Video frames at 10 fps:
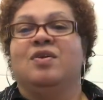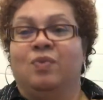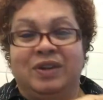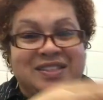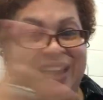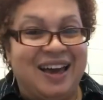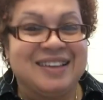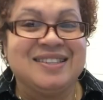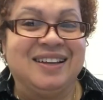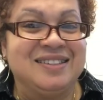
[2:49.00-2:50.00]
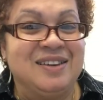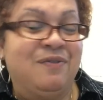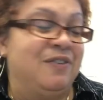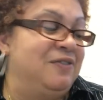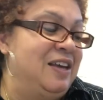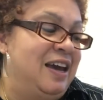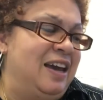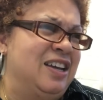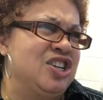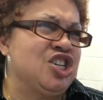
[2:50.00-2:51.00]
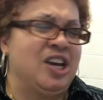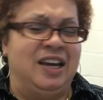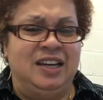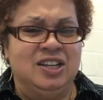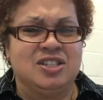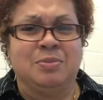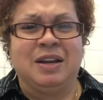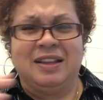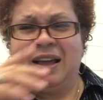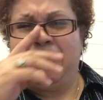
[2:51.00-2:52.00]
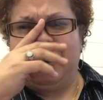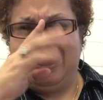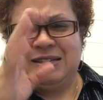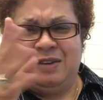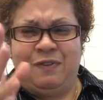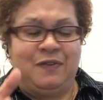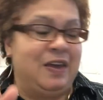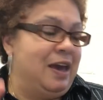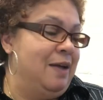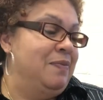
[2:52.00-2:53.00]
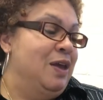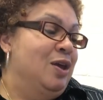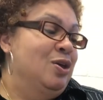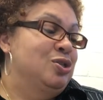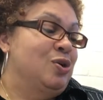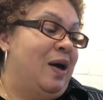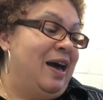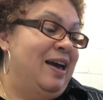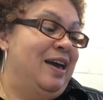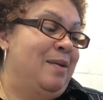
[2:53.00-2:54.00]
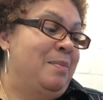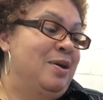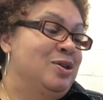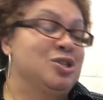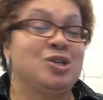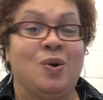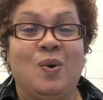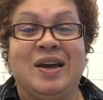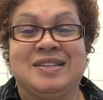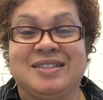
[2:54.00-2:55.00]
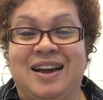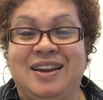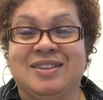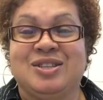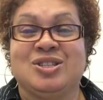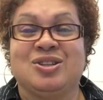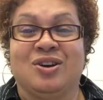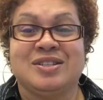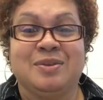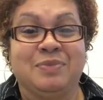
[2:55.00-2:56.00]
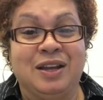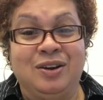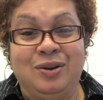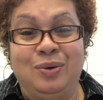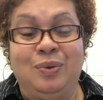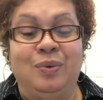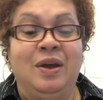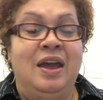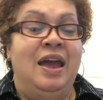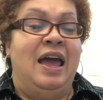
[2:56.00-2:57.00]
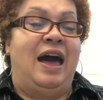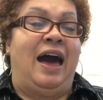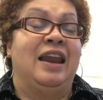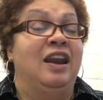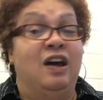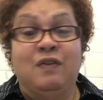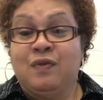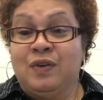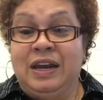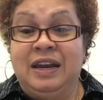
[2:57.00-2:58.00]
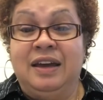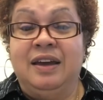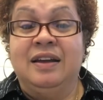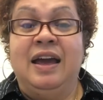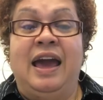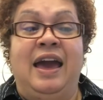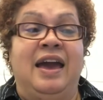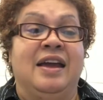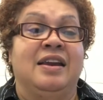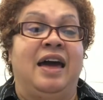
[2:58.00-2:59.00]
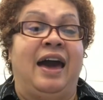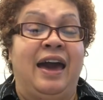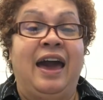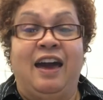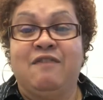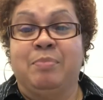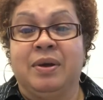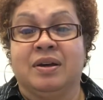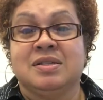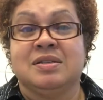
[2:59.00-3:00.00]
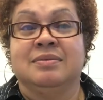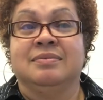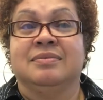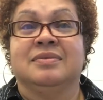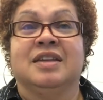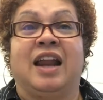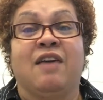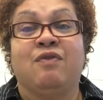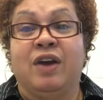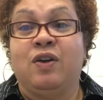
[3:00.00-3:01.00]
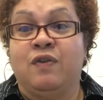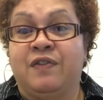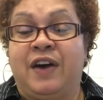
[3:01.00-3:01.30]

with tax, $19.58 and change, something like that, about $19.58. So I am so excited to start something new. I love reading, and I have books that I've read over